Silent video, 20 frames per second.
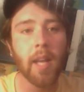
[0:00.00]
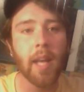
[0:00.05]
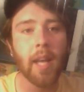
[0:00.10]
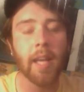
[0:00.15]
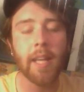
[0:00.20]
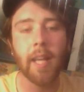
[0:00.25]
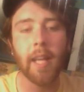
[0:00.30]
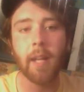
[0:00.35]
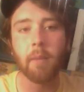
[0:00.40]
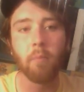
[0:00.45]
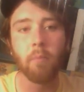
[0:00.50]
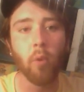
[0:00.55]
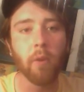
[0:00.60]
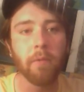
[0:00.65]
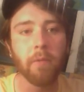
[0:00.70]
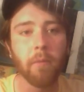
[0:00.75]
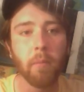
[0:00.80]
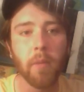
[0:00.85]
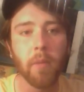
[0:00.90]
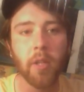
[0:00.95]
and getting more
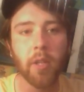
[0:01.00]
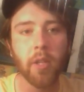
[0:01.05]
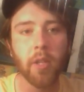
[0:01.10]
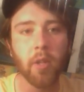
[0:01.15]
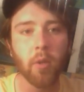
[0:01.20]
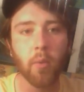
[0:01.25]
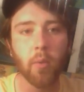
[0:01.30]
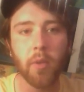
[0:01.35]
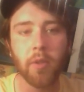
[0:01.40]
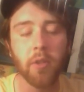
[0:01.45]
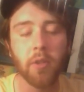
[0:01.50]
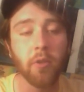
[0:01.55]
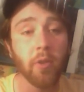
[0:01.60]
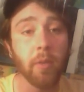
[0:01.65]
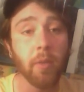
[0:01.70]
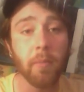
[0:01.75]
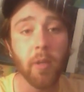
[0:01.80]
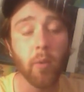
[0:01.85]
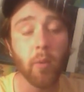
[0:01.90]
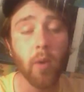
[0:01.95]
familiar with the
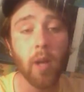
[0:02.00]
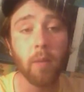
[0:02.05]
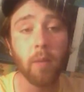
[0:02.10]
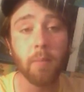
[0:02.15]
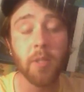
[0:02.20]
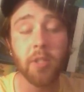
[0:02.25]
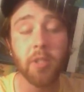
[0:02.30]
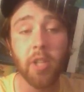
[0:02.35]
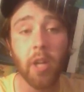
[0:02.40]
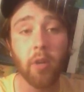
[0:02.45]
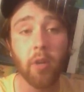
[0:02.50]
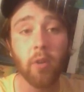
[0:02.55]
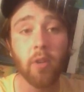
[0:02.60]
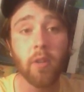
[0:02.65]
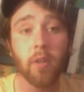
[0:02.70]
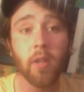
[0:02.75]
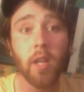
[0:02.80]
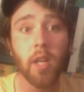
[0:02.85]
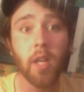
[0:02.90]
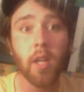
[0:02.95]
dreaming realm in
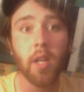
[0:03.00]
general,